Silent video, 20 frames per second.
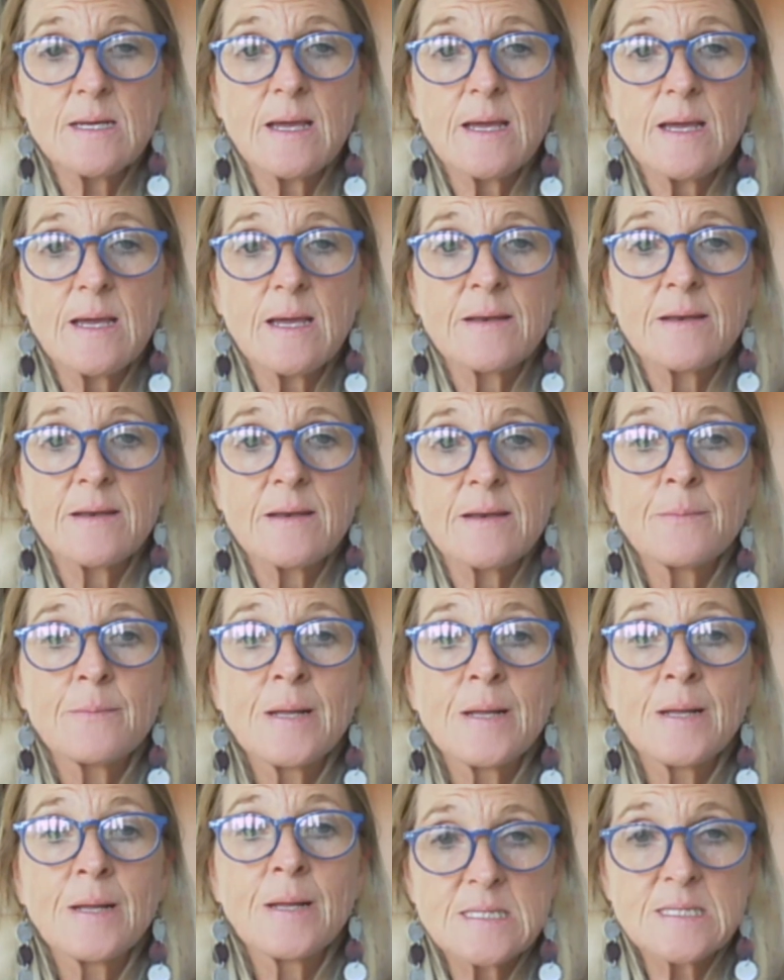and
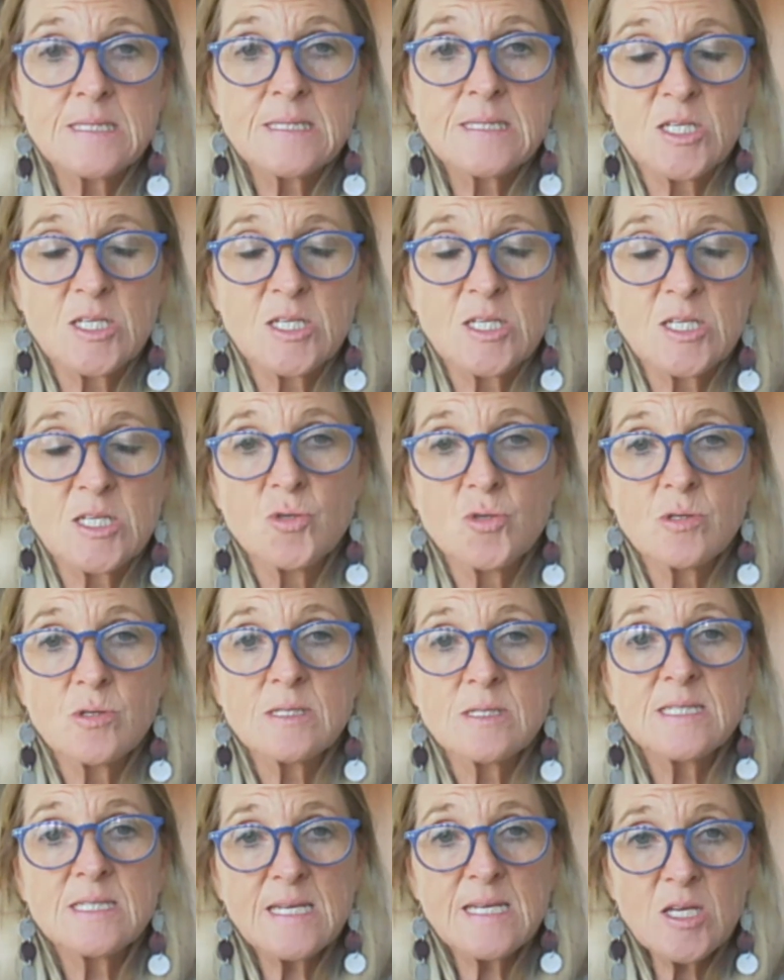ability to
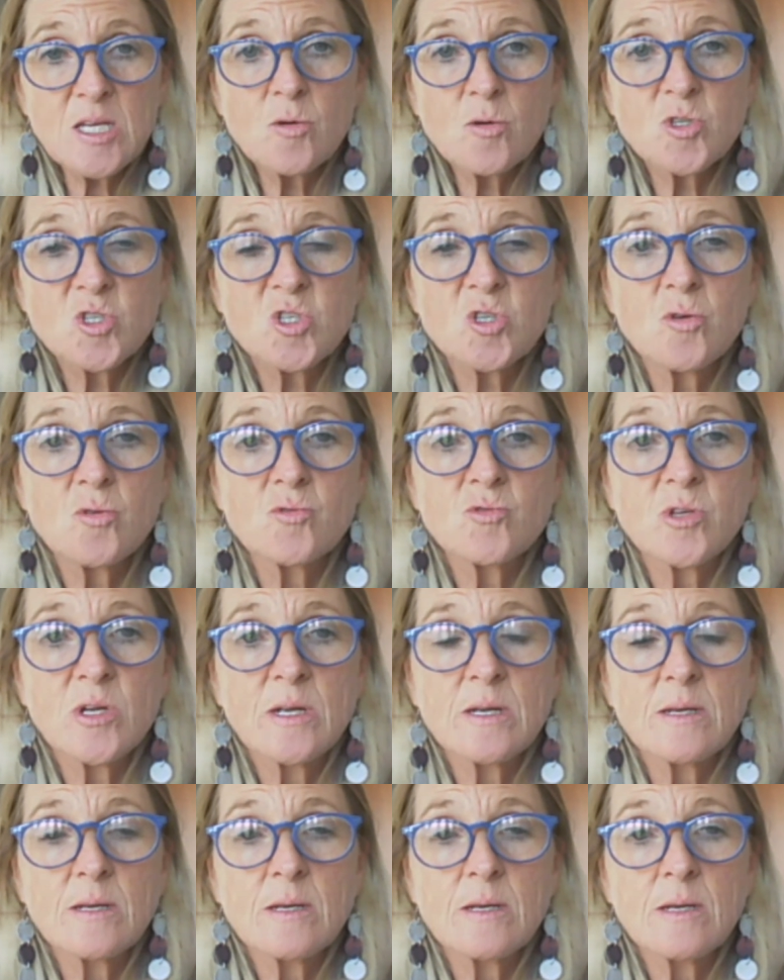see your
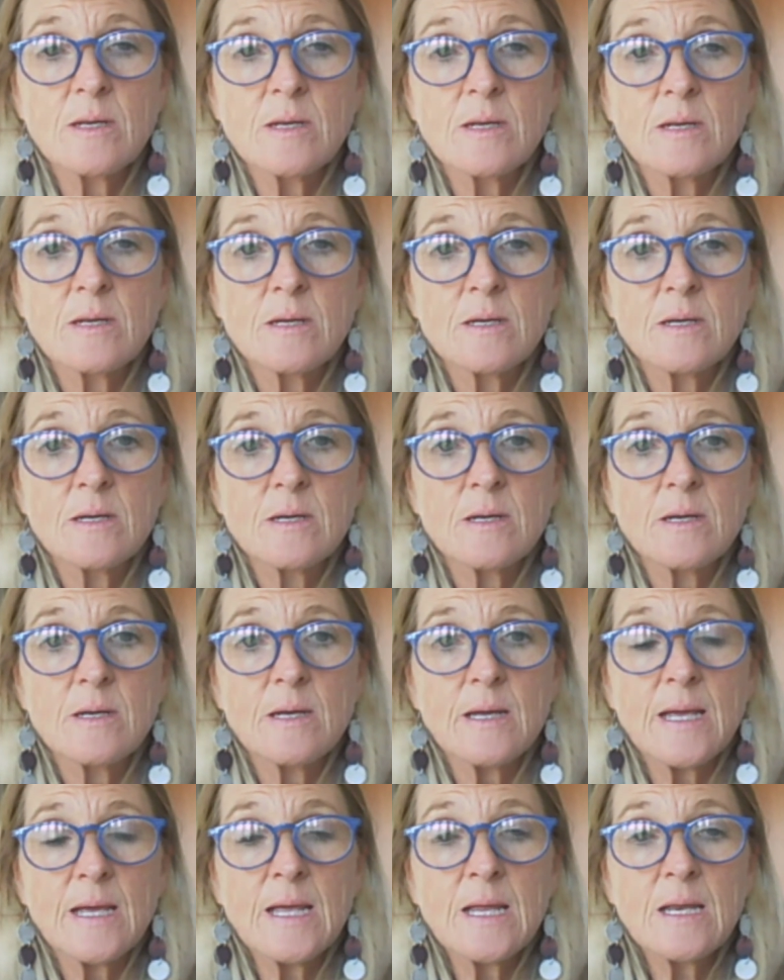children
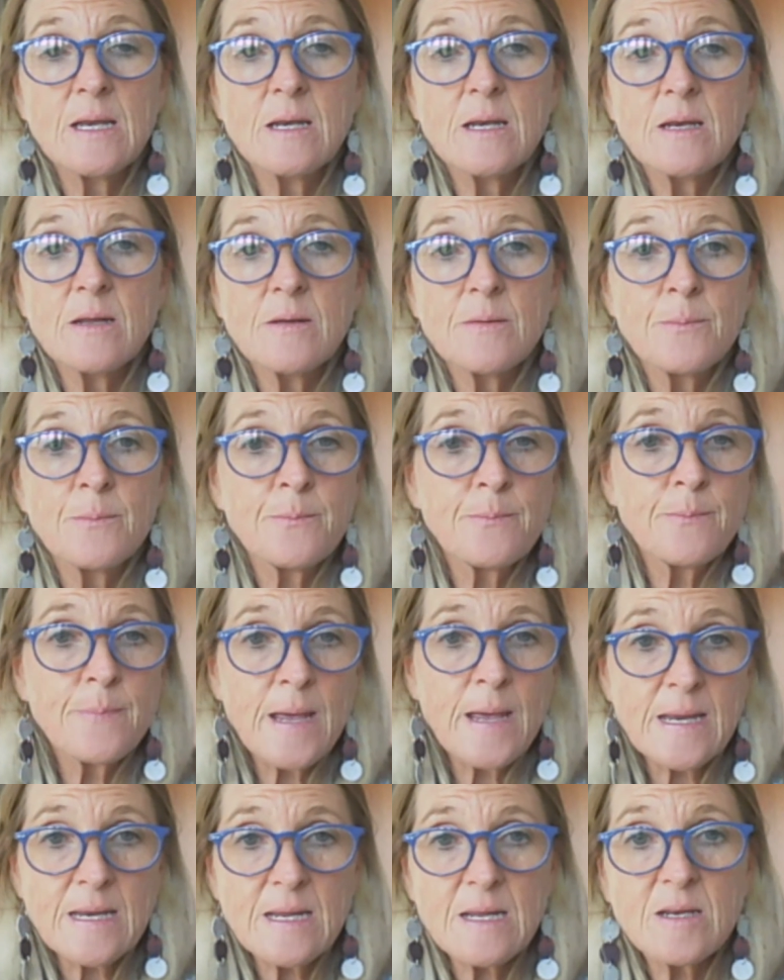in many different
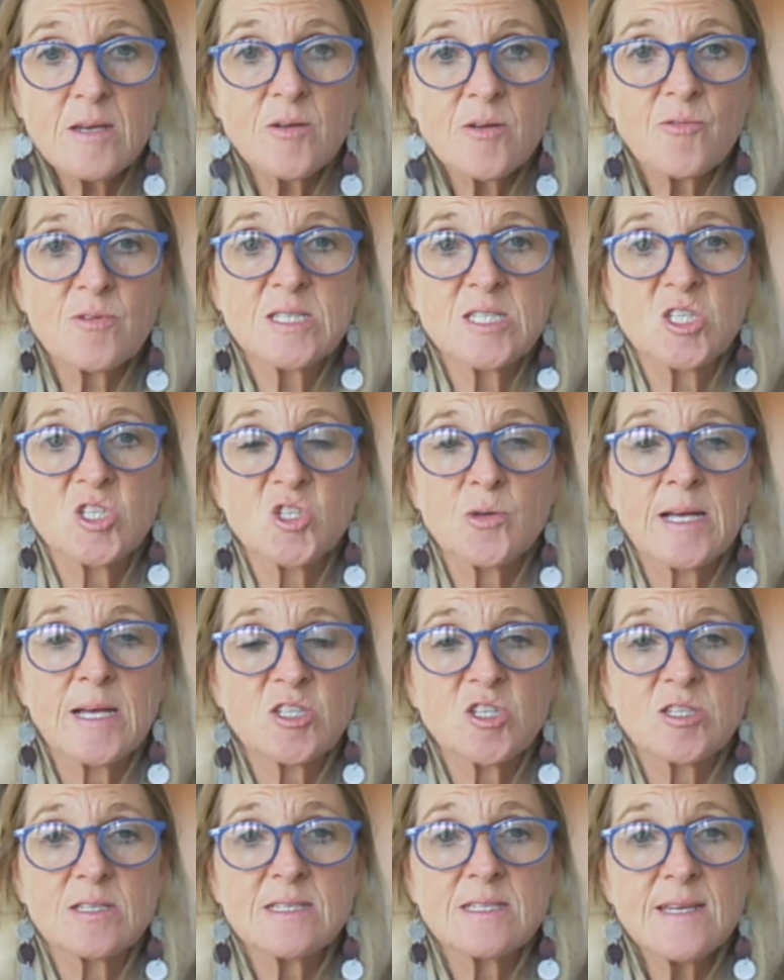situations.
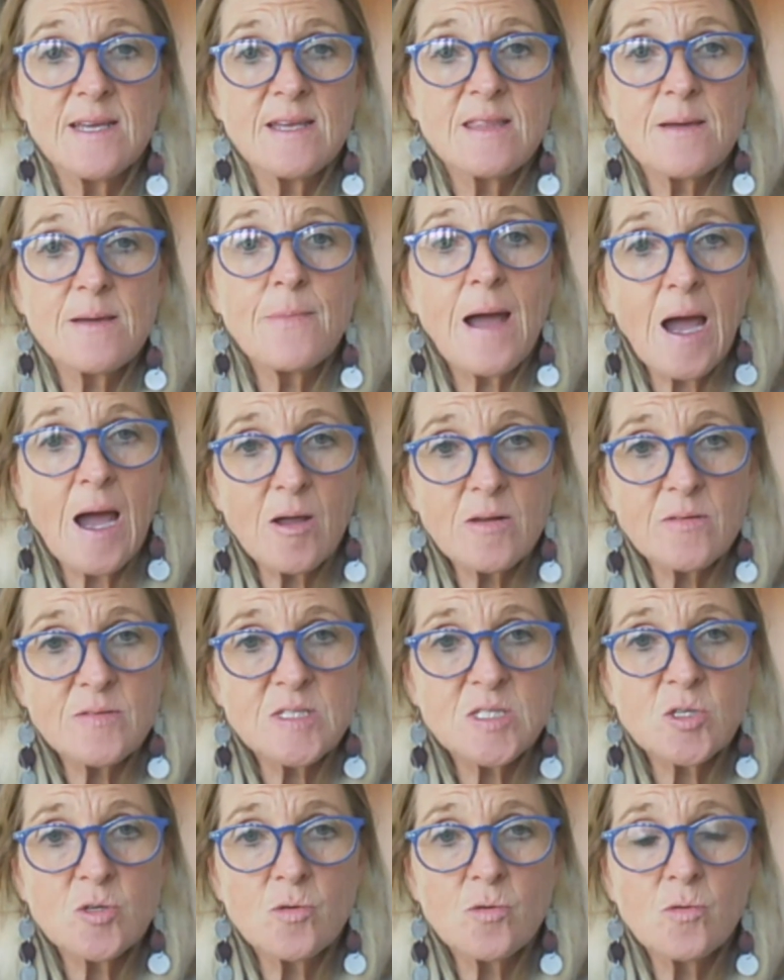See them out of
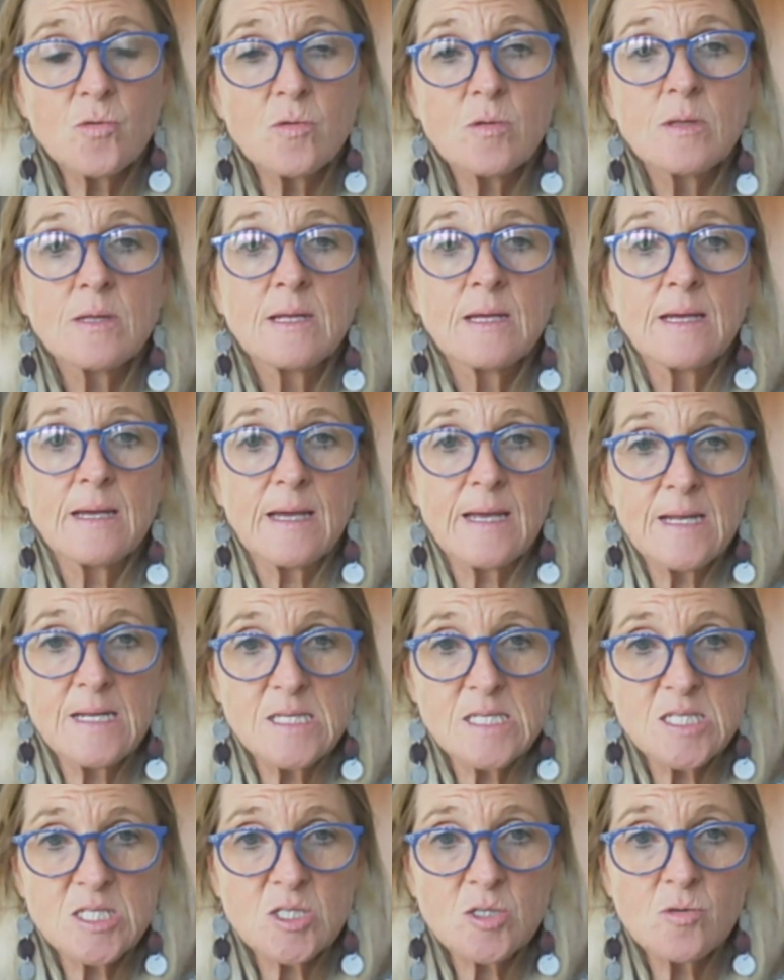school, in
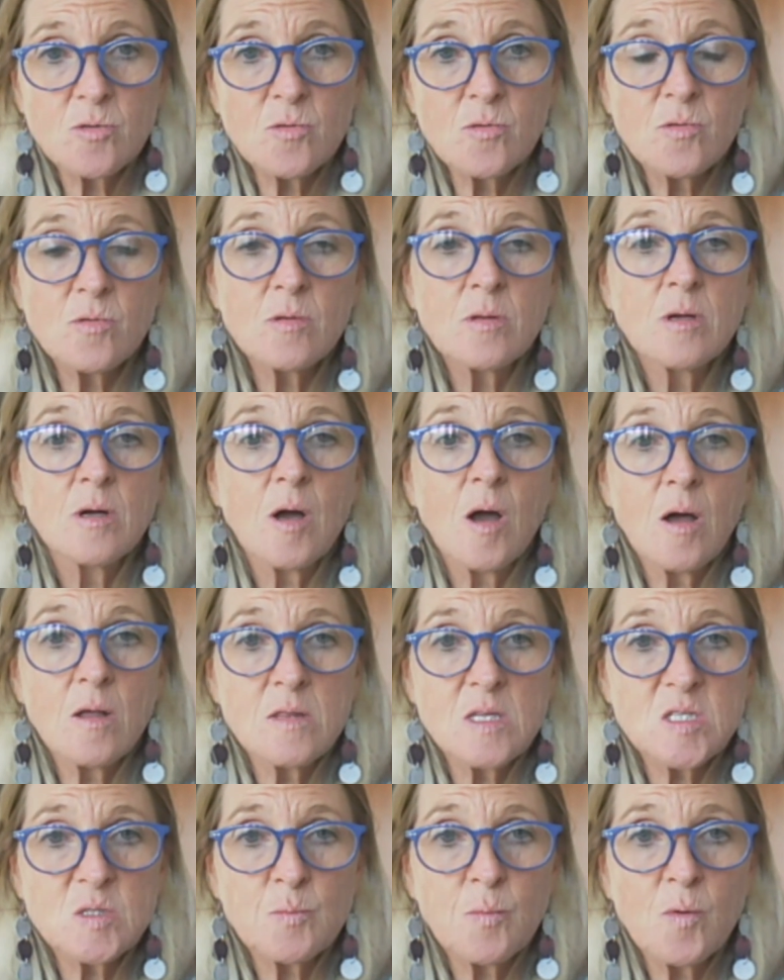school, on the
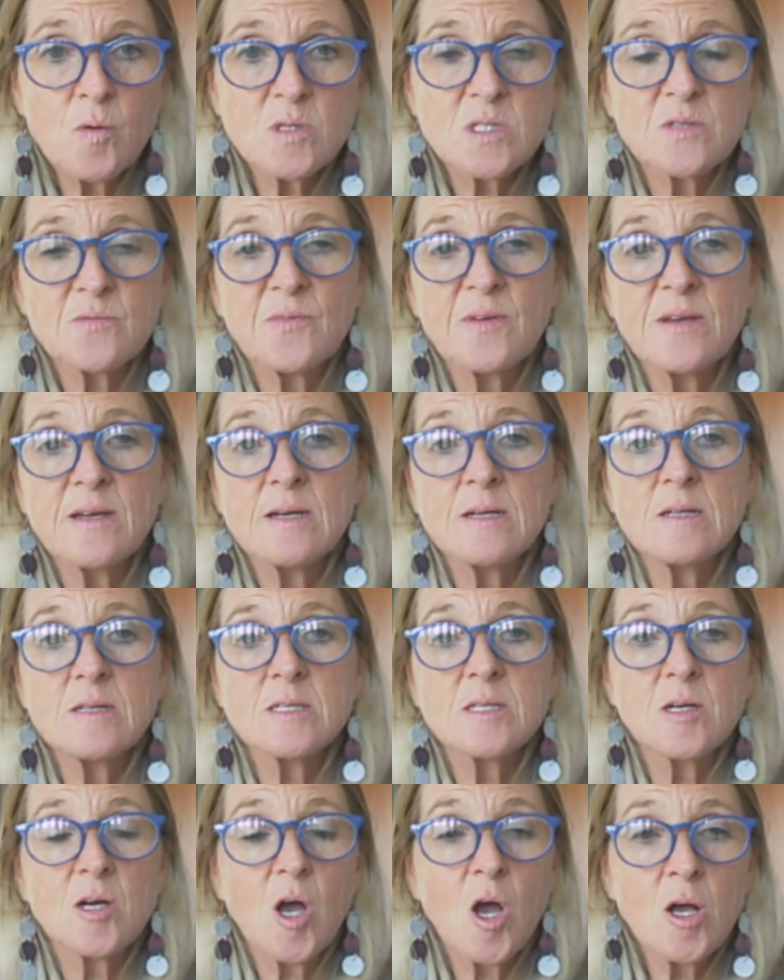sports field,
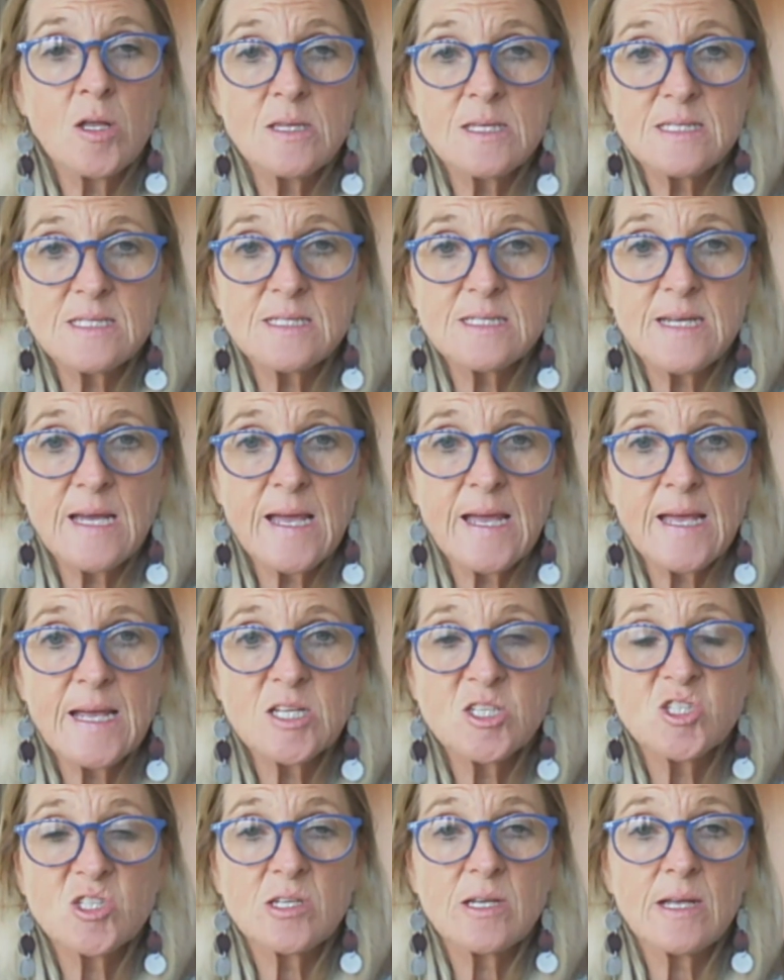on the
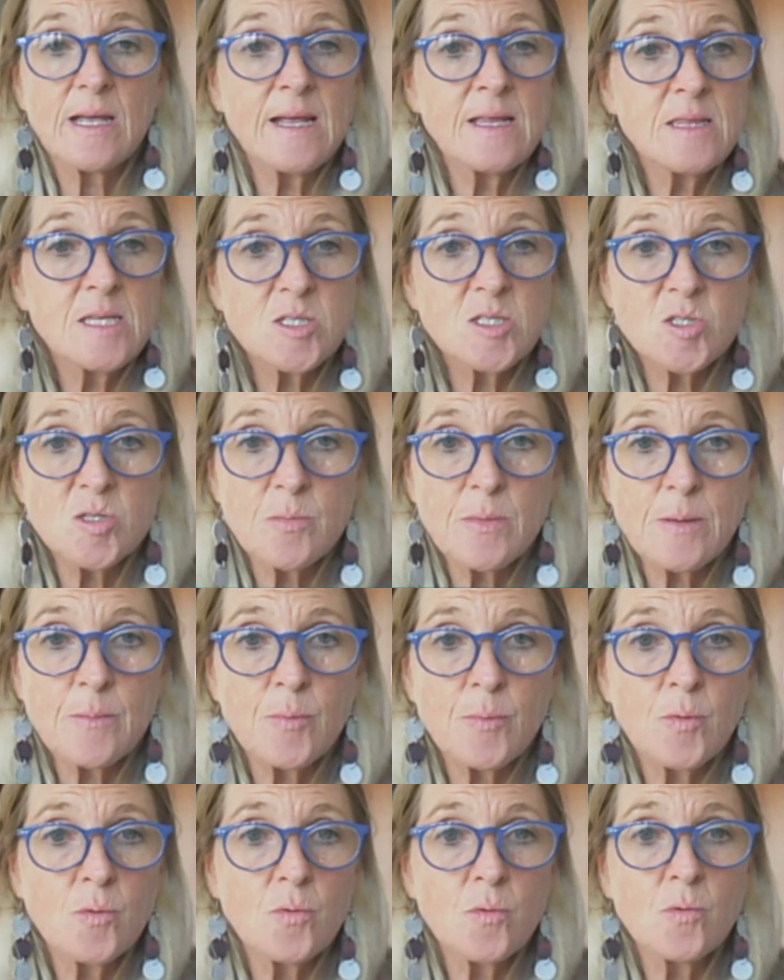stage, in the swimming
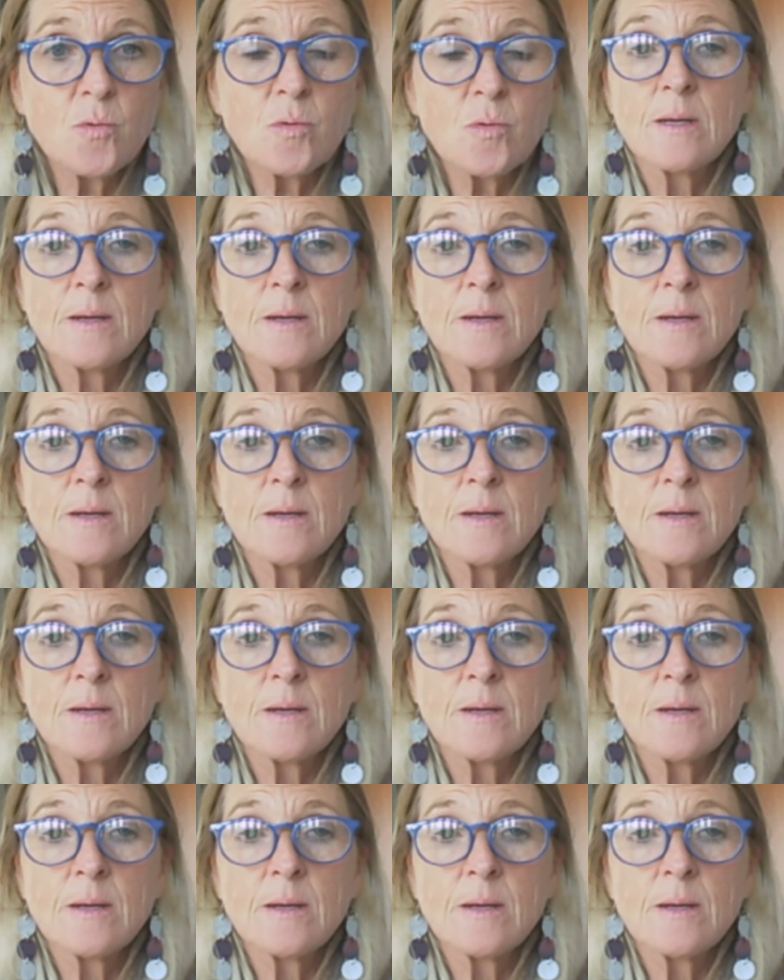pool,